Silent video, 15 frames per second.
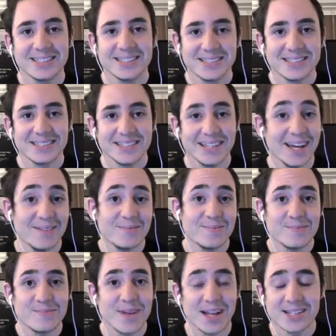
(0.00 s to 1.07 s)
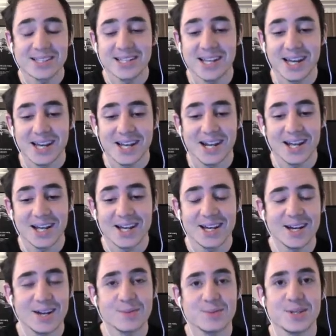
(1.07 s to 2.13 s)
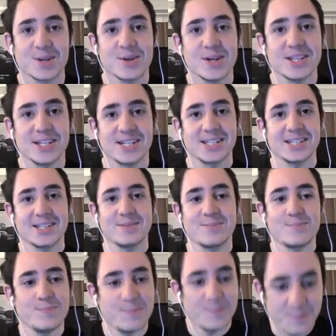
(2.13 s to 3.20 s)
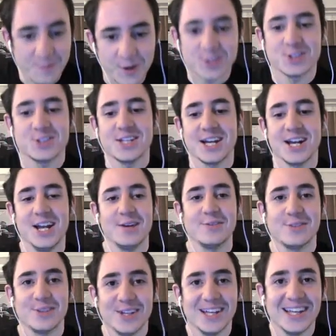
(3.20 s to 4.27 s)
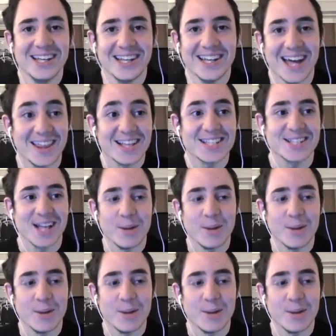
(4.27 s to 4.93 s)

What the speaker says: Yeah. And I 100% agree. I think focus on staying alive, and that's like what